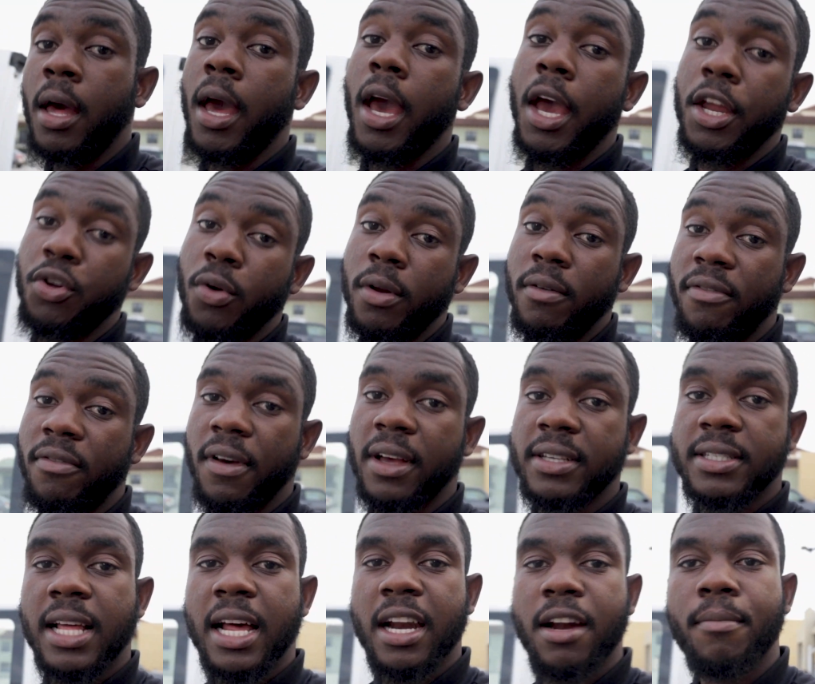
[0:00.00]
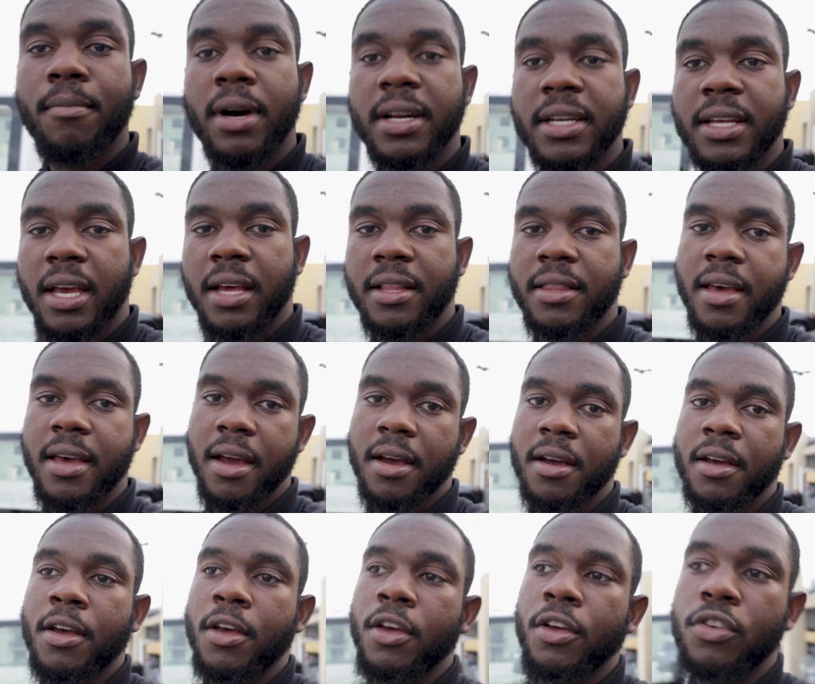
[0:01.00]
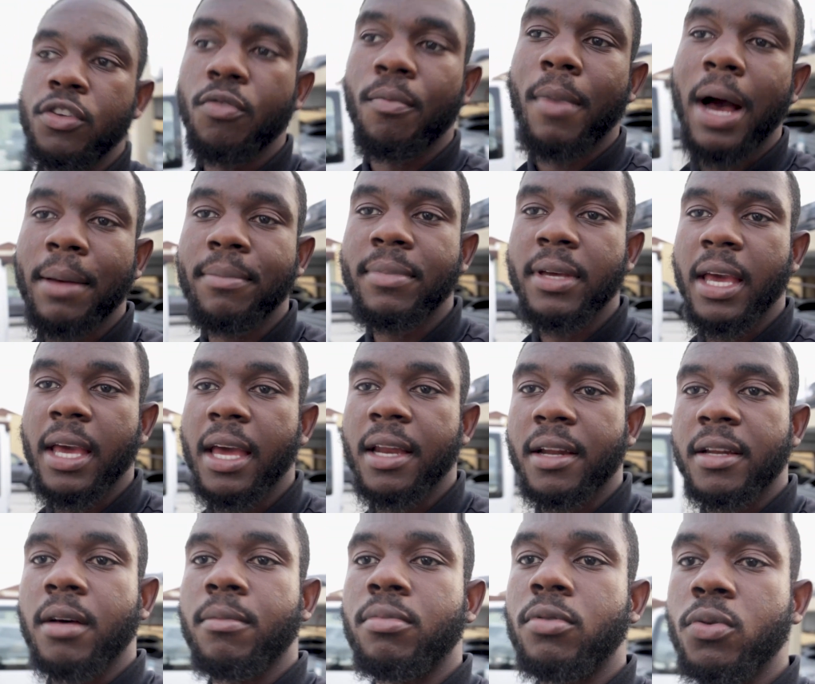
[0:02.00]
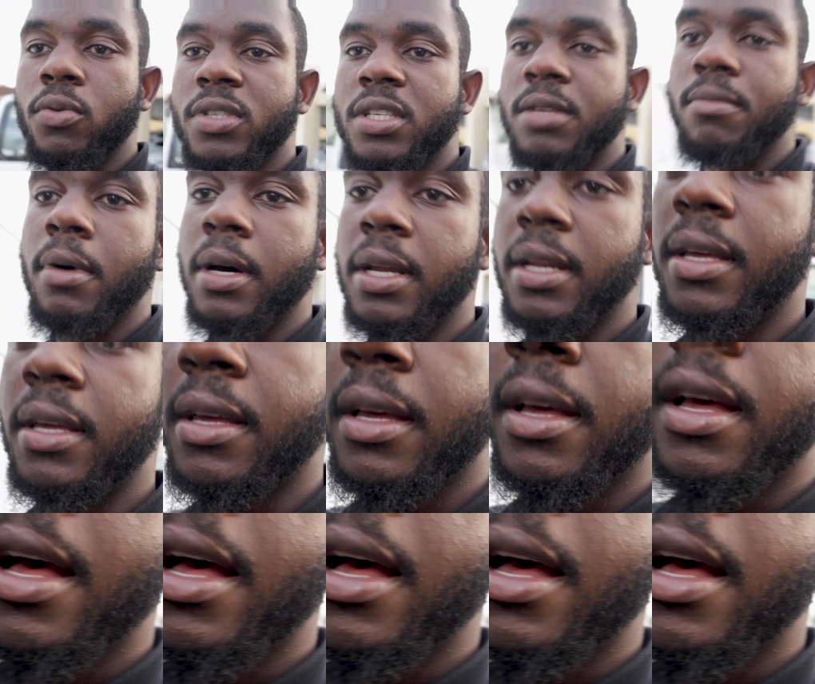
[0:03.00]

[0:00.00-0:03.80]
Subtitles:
and you invest a lot of money in there, you might be ended up losing money